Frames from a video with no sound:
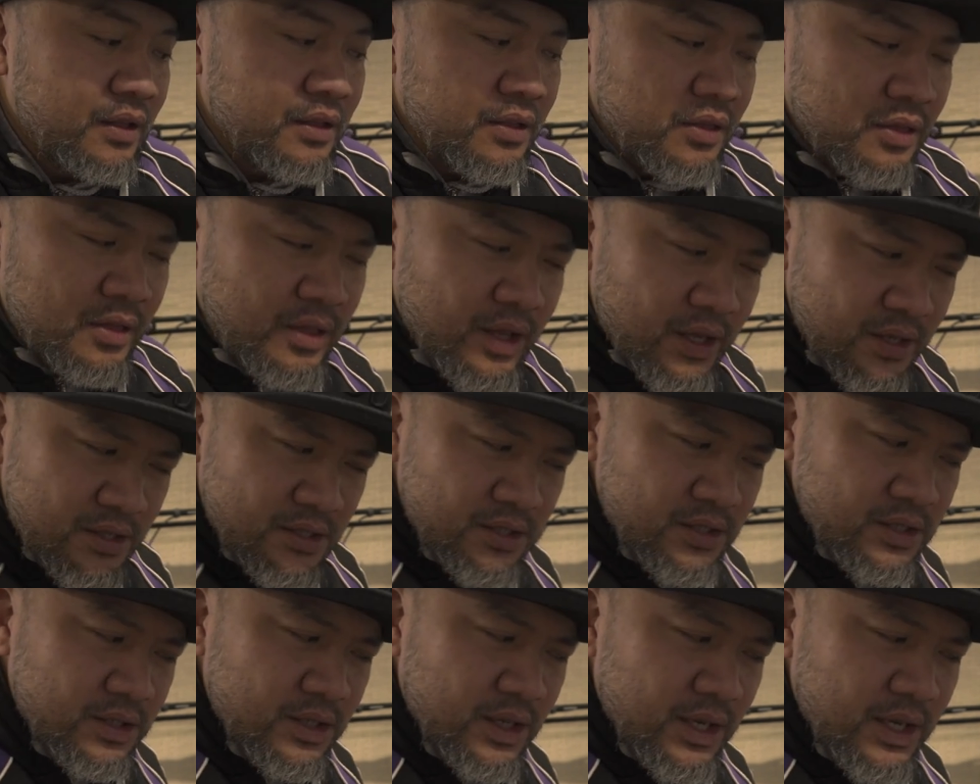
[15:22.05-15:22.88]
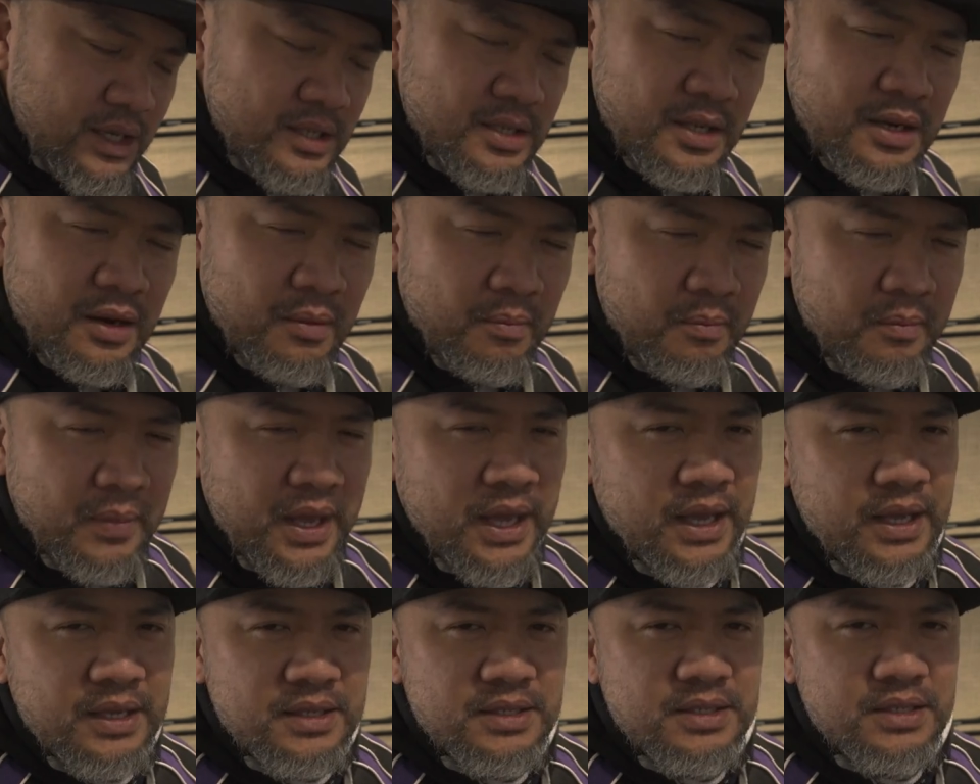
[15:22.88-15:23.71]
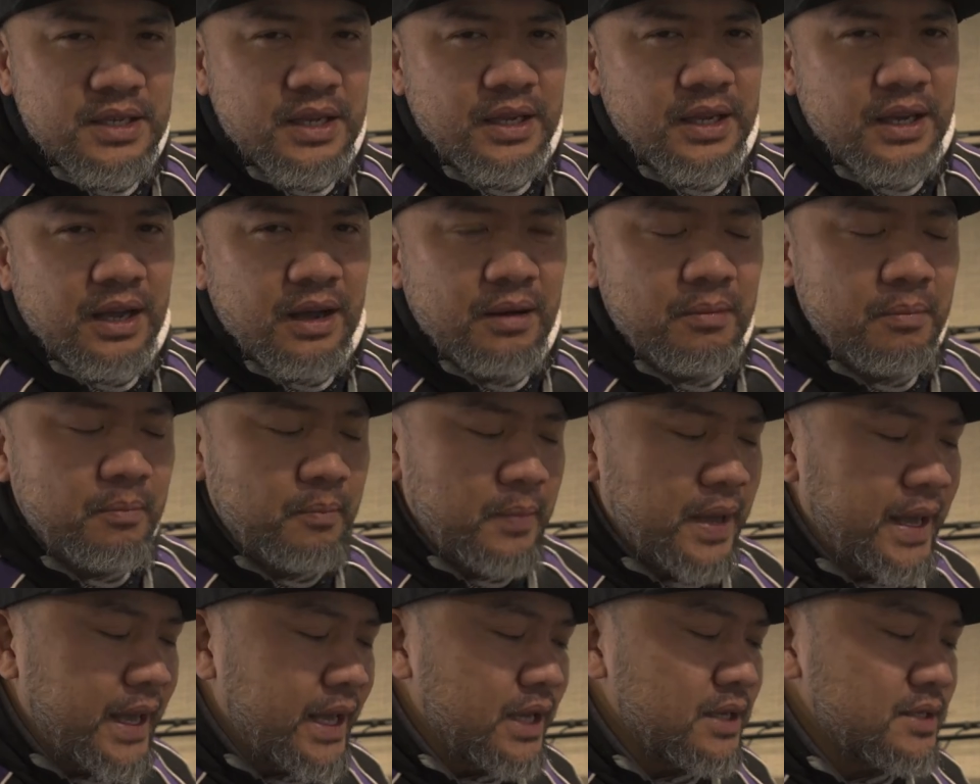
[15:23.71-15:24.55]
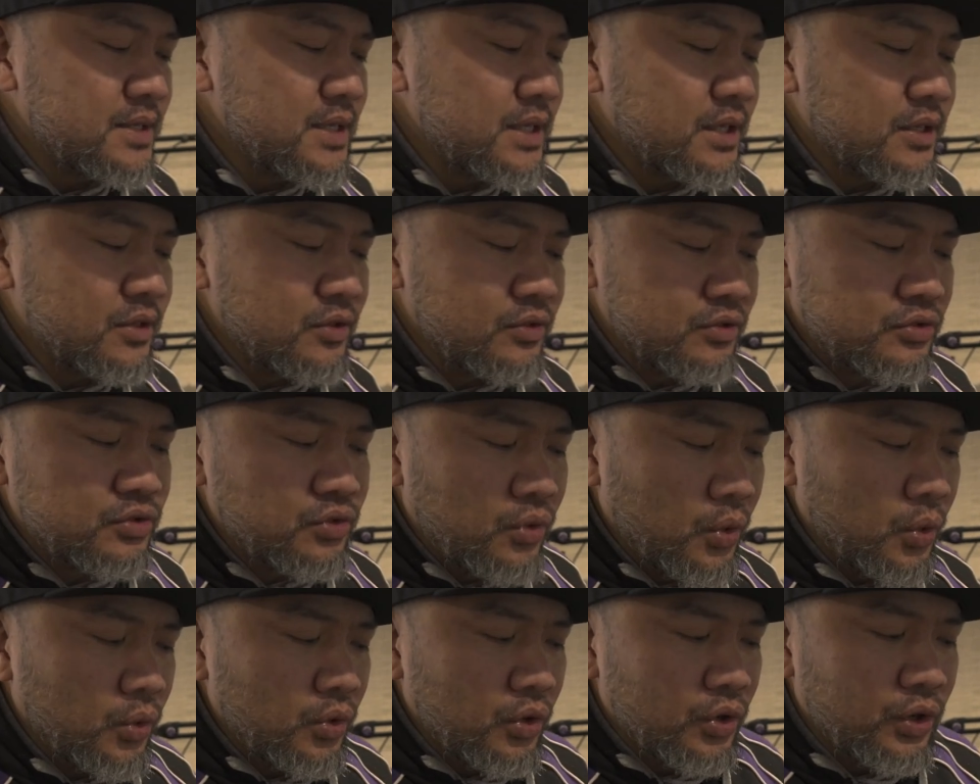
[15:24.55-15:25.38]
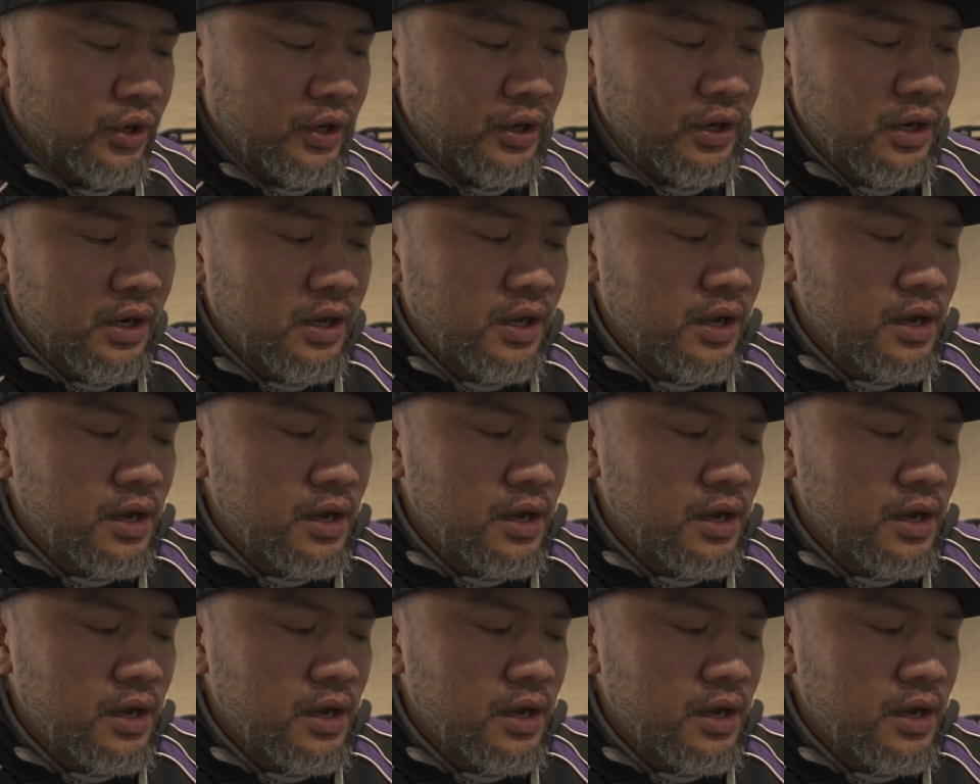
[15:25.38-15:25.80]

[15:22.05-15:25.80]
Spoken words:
this is an amazing controller.